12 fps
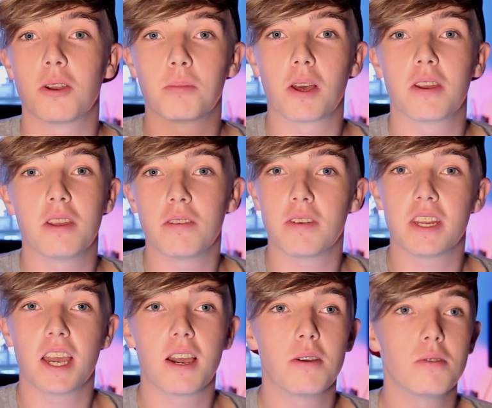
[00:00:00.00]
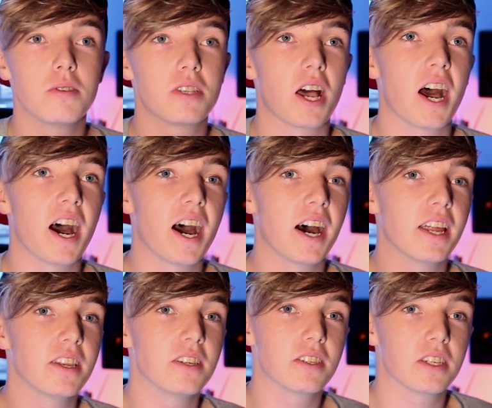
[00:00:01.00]
and uploading the videos
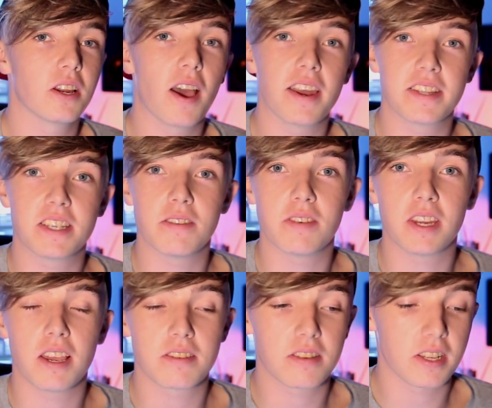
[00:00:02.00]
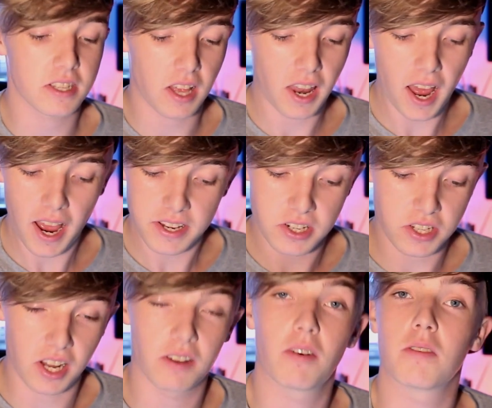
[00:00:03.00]
and, you know, editing the videos and things like that. It's just
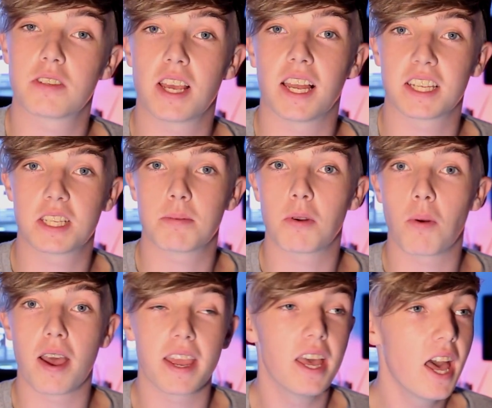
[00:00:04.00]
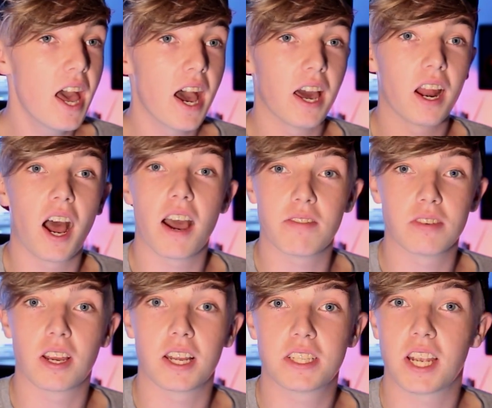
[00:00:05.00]
obviously Alex has been away and I haven't
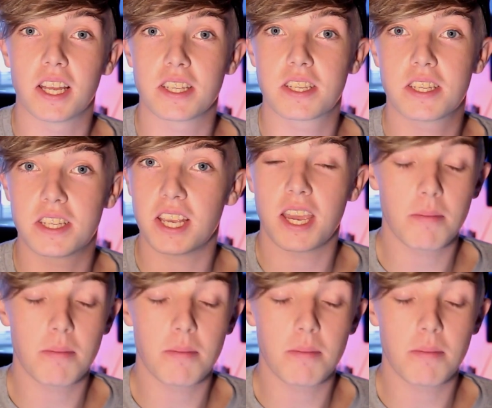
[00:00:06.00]
had a chance to see